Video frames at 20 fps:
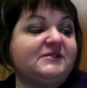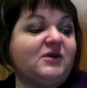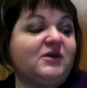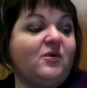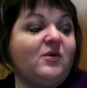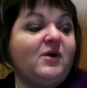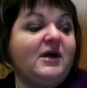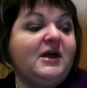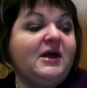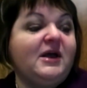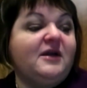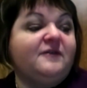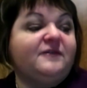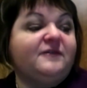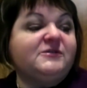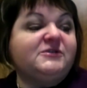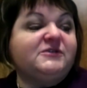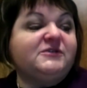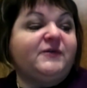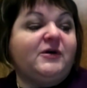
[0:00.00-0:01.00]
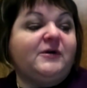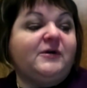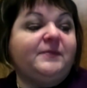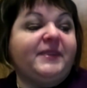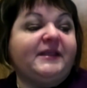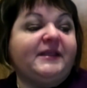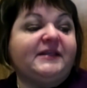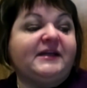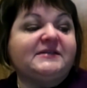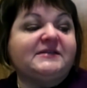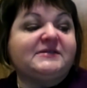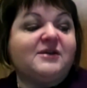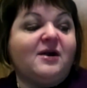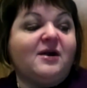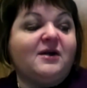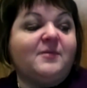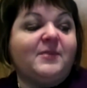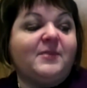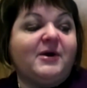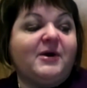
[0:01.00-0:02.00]
So first of all, let's
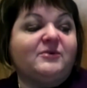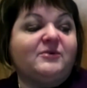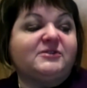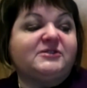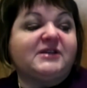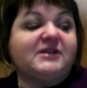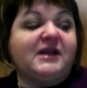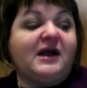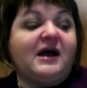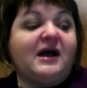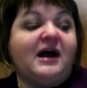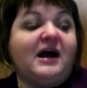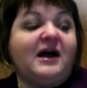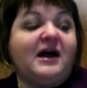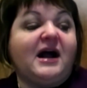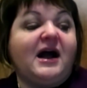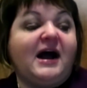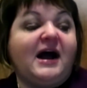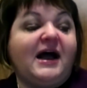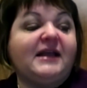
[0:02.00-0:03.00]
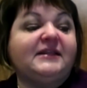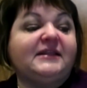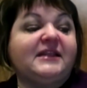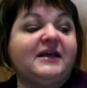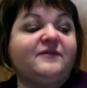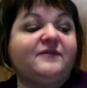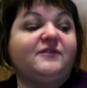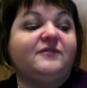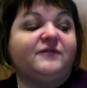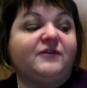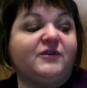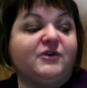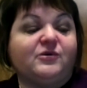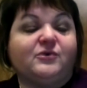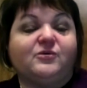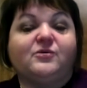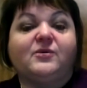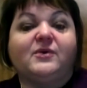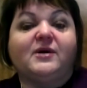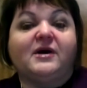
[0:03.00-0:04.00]
talk about a high level
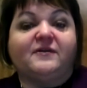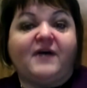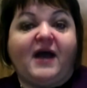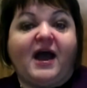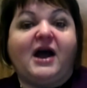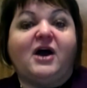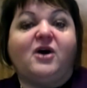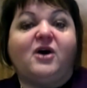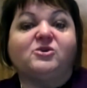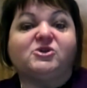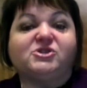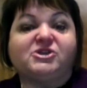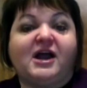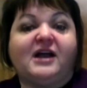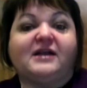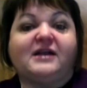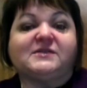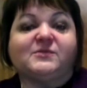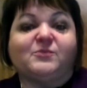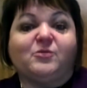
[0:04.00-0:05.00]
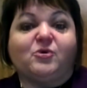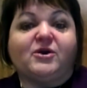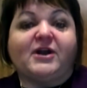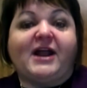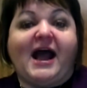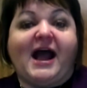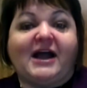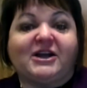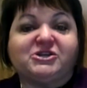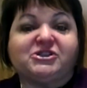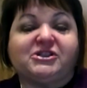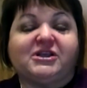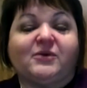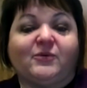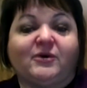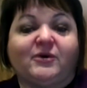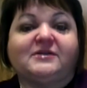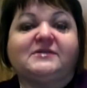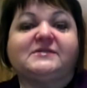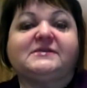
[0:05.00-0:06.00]
view of how child support actually
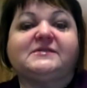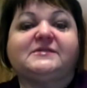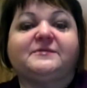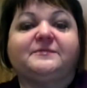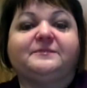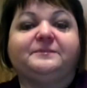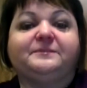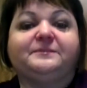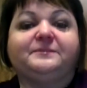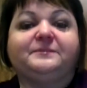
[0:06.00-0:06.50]
works.